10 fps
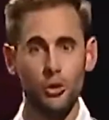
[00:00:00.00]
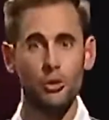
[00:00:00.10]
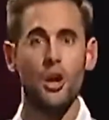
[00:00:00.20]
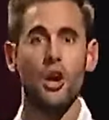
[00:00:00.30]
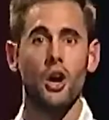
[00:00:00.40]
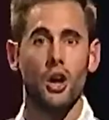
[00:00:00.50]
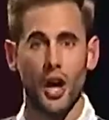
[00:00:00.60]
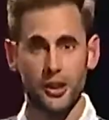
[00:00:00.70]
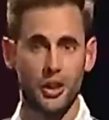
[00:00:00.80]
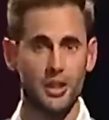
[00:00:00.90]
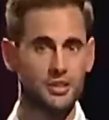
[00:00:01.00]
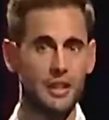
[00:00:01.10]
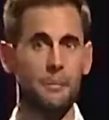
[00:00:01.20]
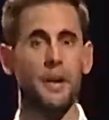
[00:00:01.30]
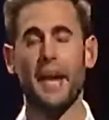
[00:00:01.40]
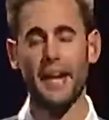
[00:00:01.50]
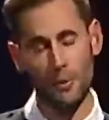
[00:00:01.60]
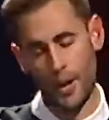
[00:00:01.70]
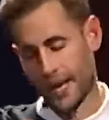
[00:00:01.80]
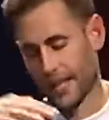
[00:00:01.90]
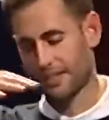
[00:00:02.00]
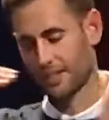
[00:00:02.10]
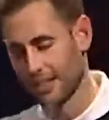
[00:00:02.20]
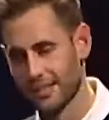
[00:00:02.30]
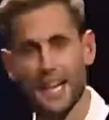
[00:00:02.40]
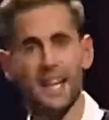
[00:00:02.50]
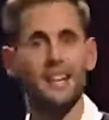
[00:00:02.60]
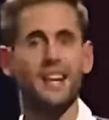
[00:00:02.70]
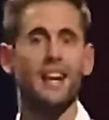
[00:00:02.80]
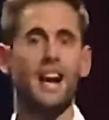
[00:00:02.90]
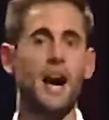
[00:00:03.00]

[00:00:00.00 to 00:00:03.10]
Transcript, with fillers: Do I trust Him? And anyway, it gets to the day.